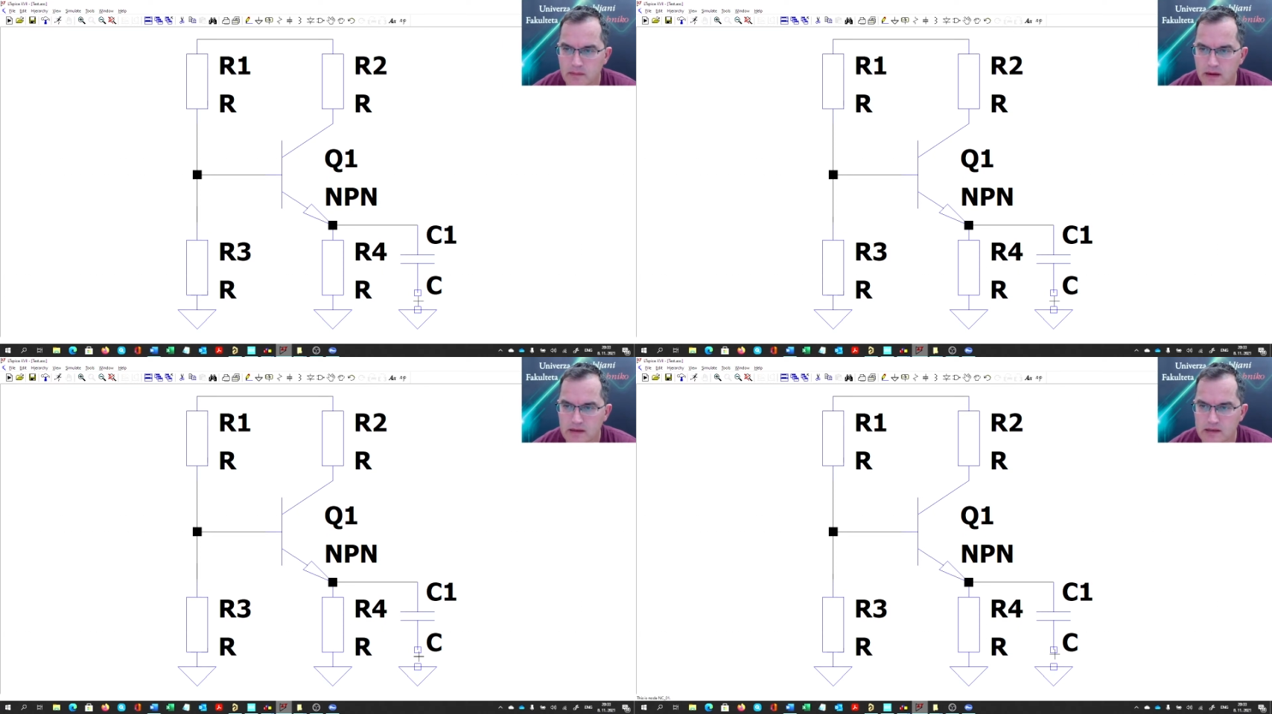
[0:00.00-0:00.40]

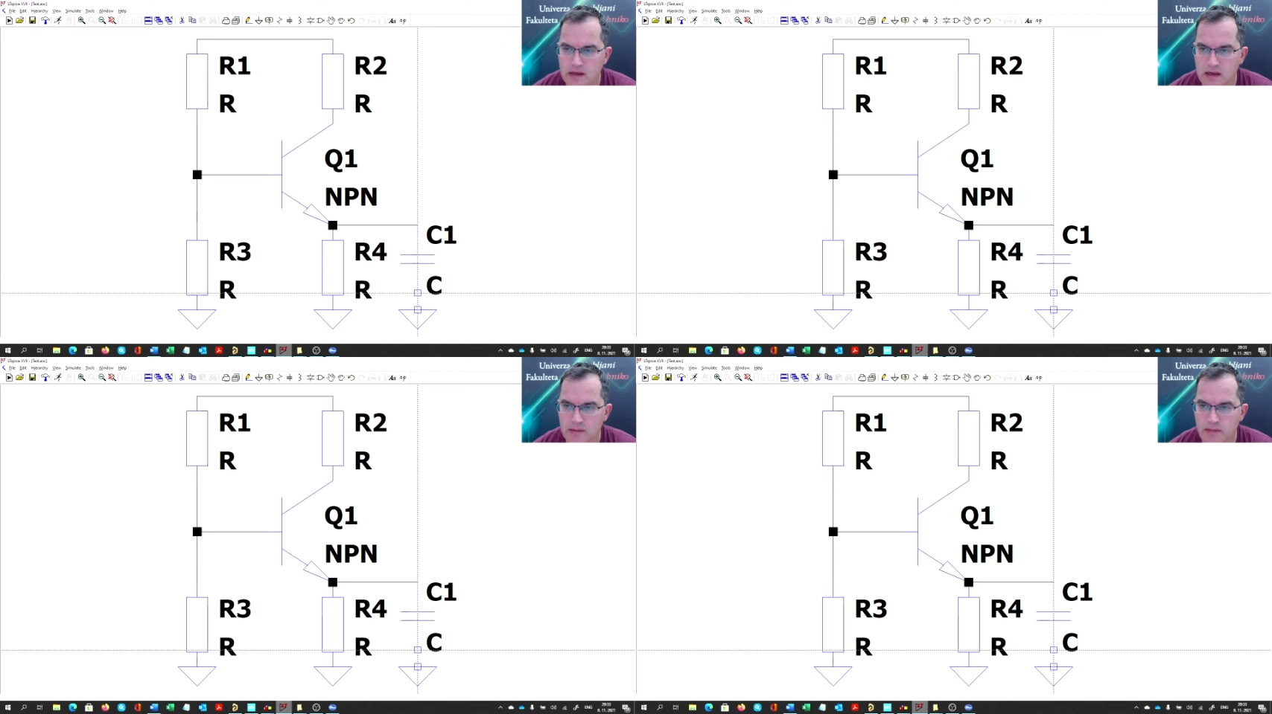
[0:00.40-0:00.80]

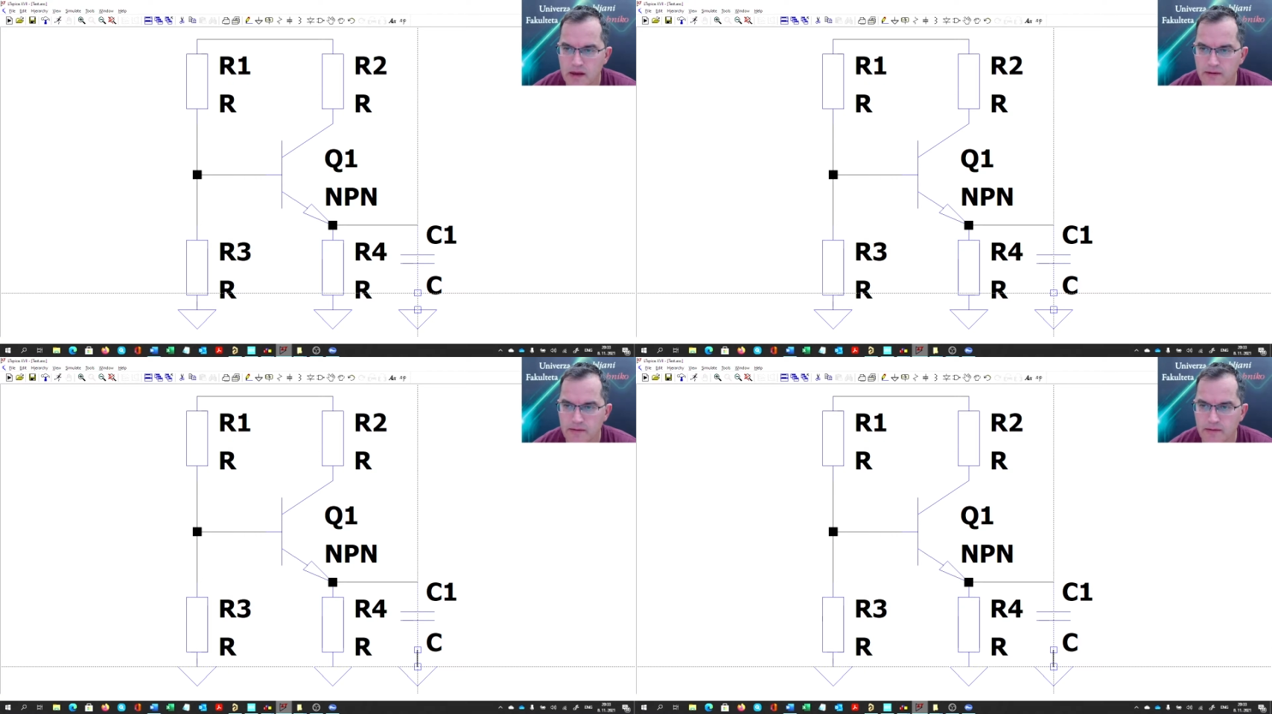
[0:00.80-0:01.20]
Escape,
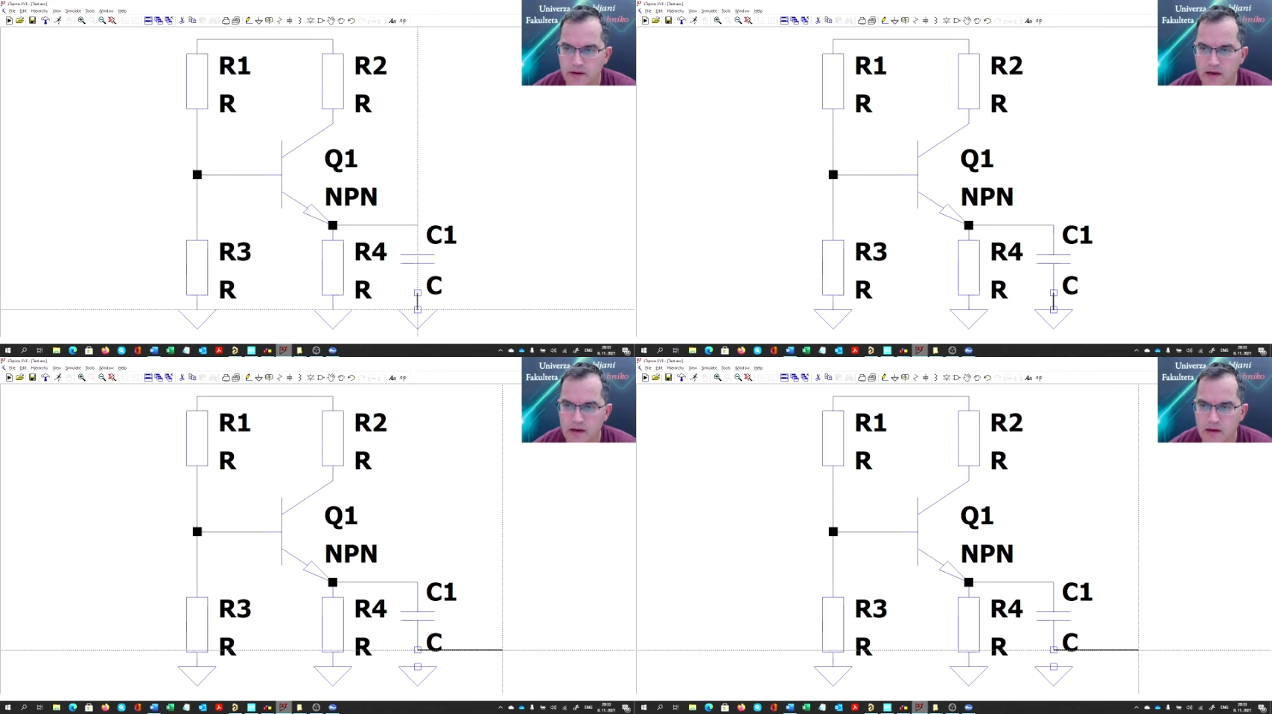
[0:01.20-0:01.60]

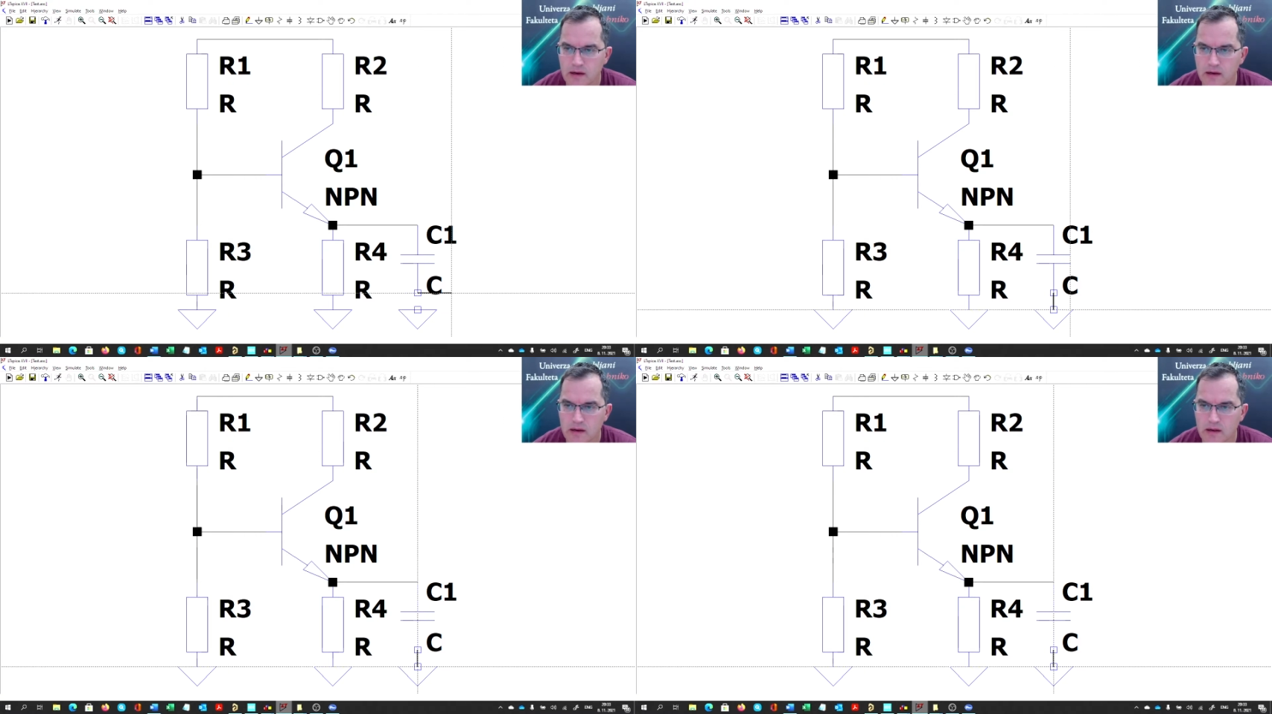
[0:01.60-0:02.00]
F3.
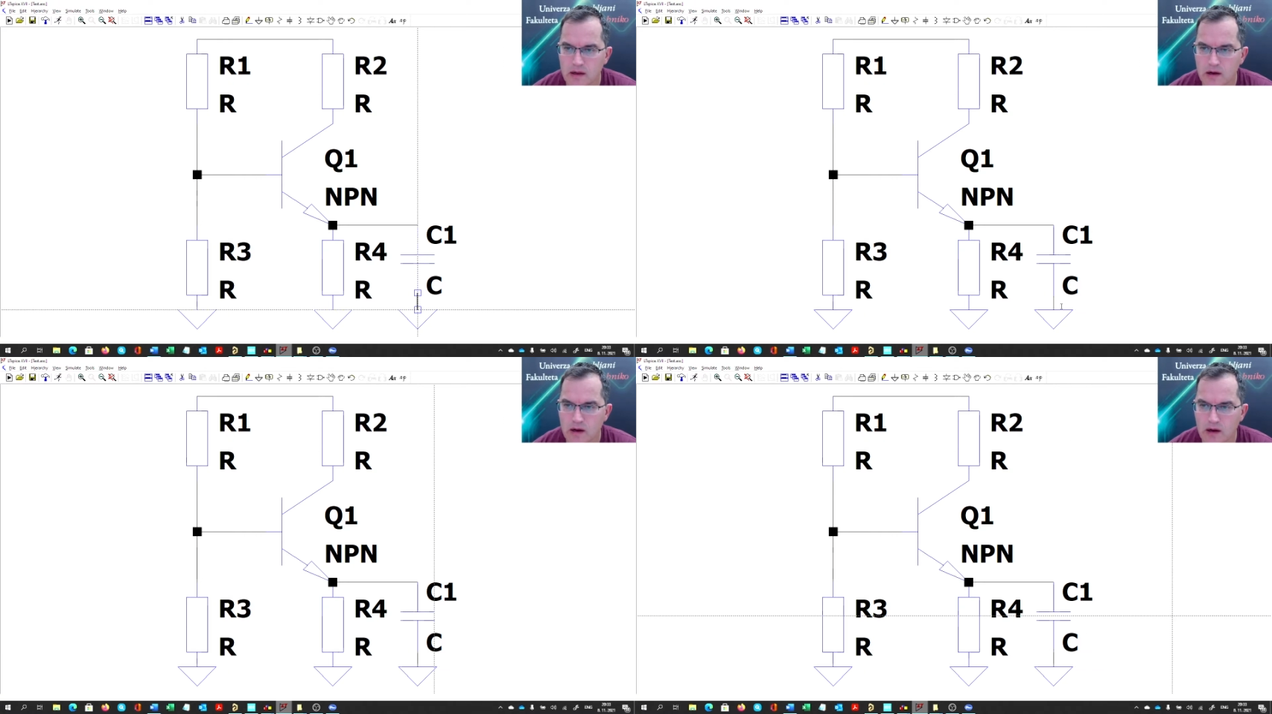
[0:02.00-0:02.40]

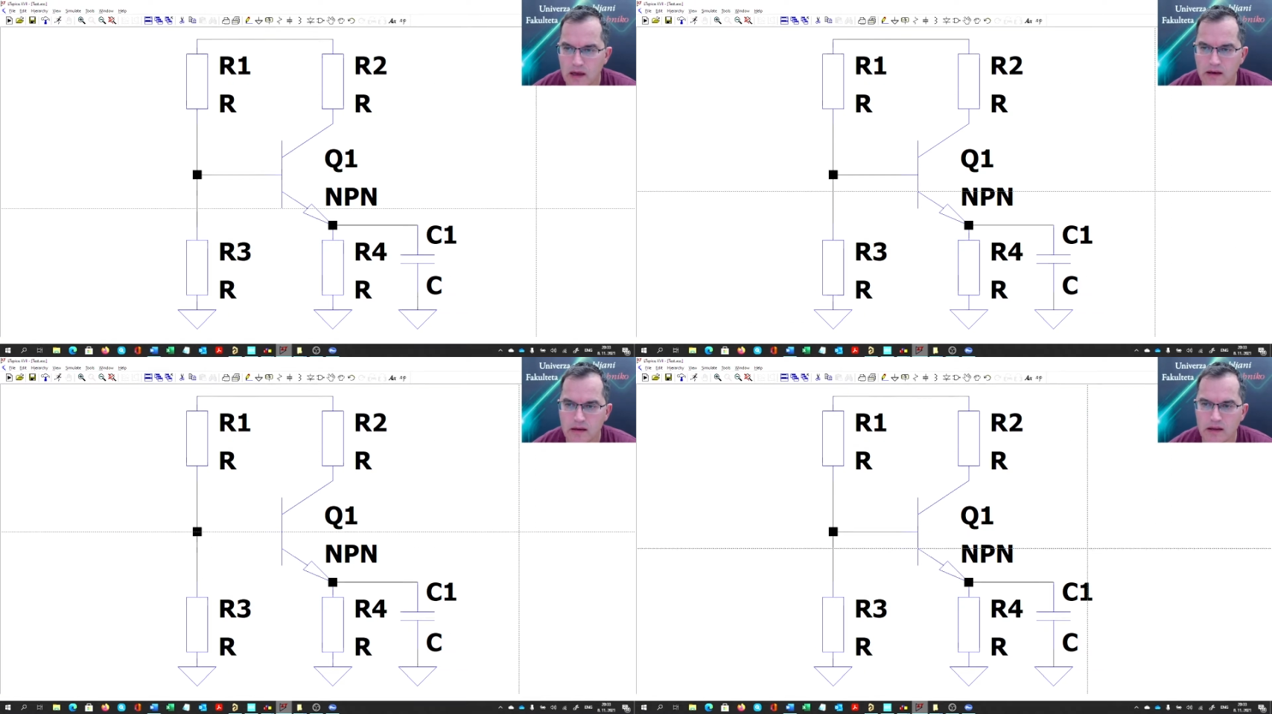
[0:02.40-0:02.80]

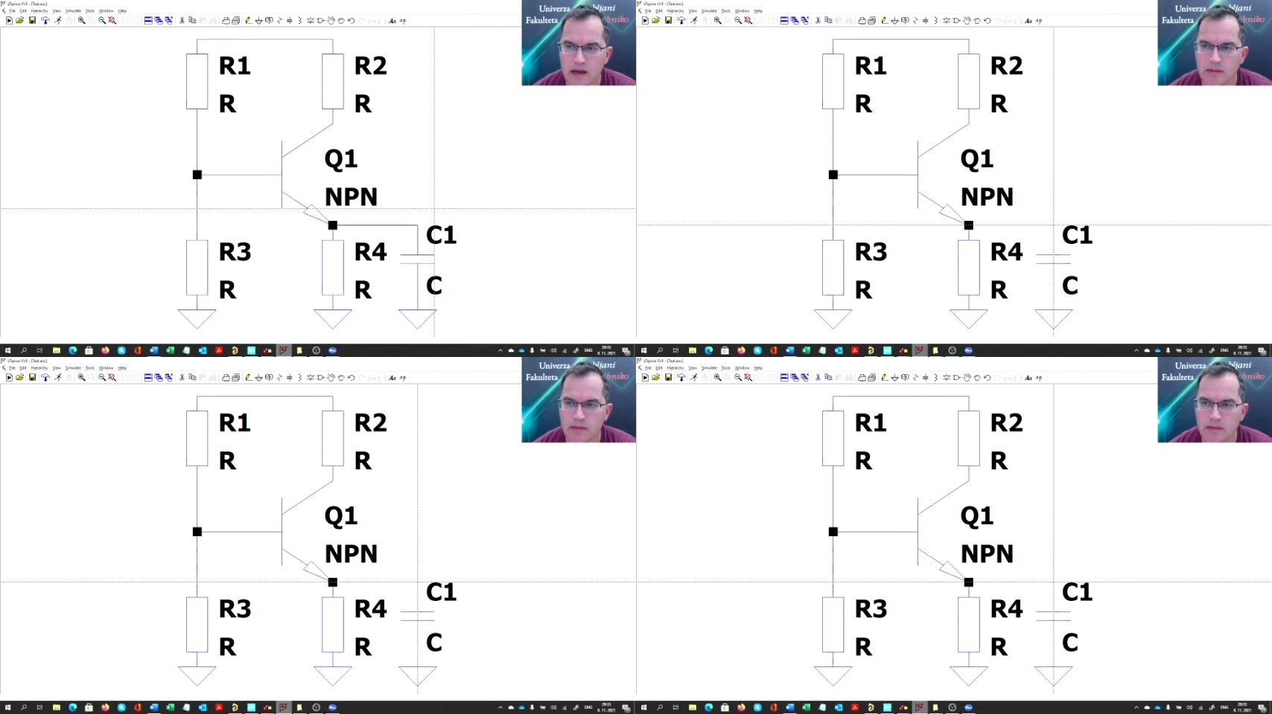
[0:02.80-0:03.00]
Anytime